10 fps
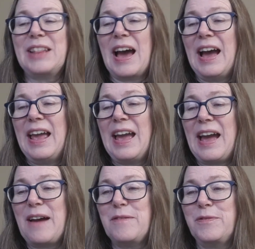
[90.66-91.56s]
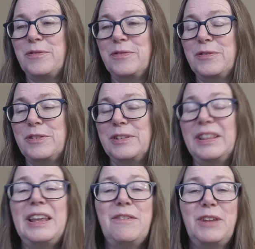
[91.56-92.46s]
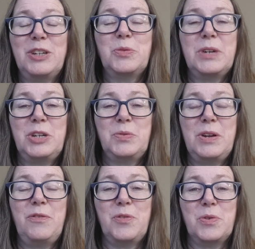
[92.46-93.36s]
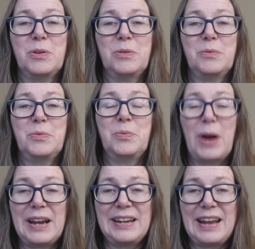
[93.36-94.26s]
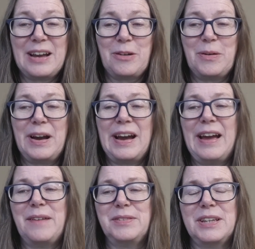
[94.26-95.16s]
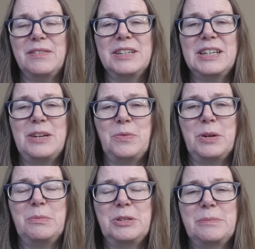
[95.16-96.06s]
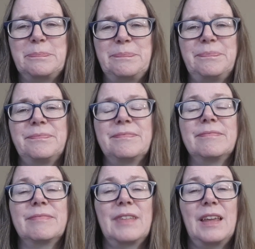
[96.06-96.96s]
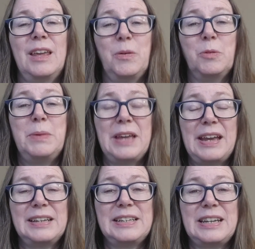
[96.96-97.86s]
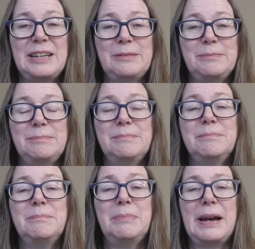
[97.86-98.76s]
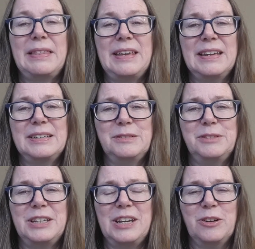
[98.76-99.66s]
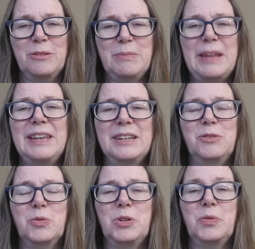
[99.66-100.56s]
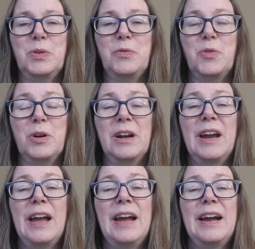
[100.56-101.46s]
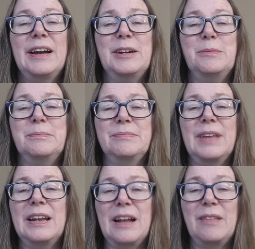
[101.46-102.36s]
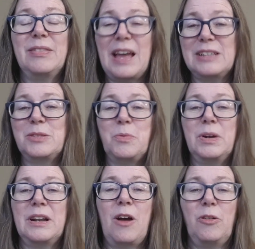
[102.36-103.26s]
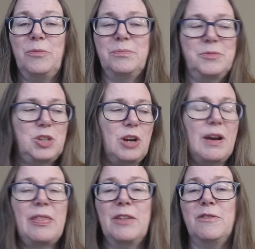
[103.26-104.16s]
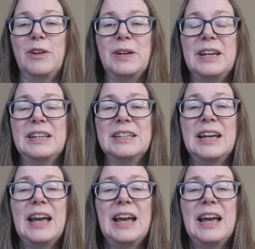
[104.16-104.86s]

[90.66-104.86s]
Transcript: I have, leaving 2024, right now, I have 17 WIPs. It will be 18 by the end of the year, by the end of 2024. And that's one I'll share at the very end.